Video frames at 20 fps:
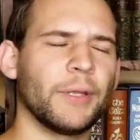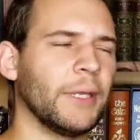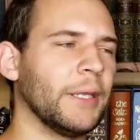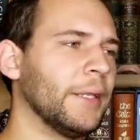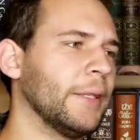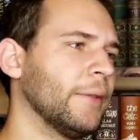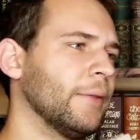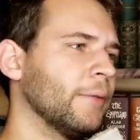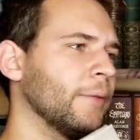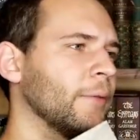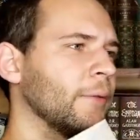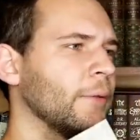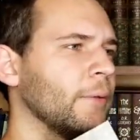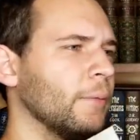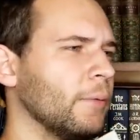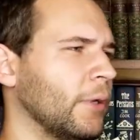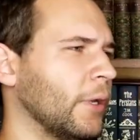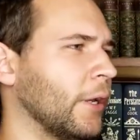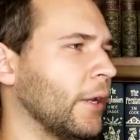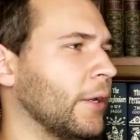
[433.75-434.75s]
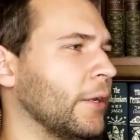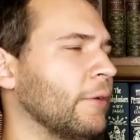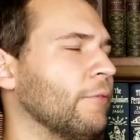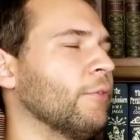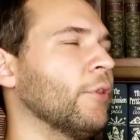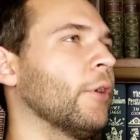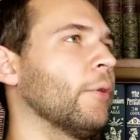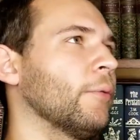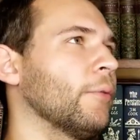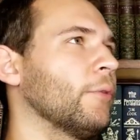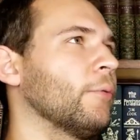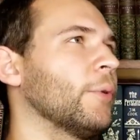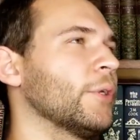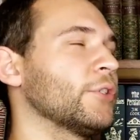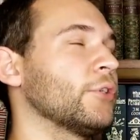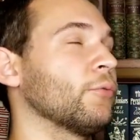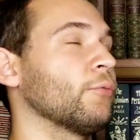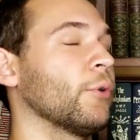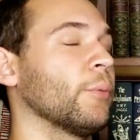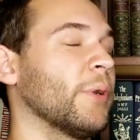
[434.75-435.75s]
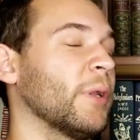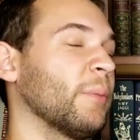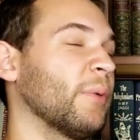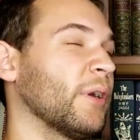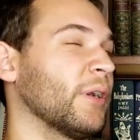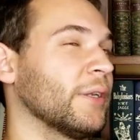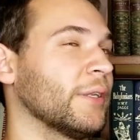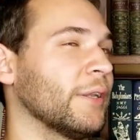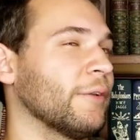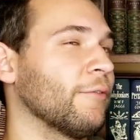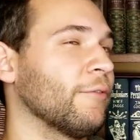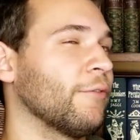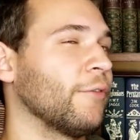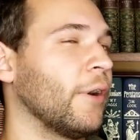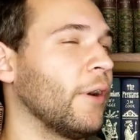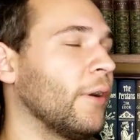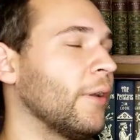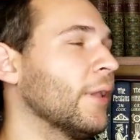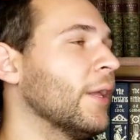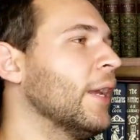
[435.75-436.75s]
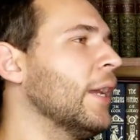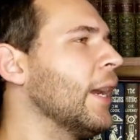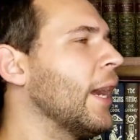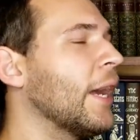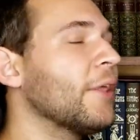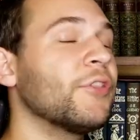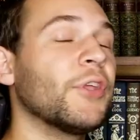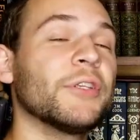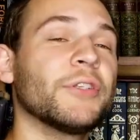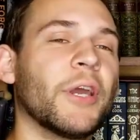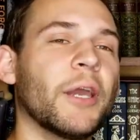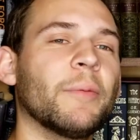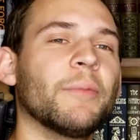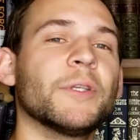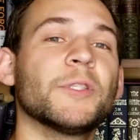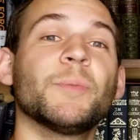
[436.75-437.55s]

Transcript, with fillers: In uh, even though the Western Roman Empire didn't fall at that time,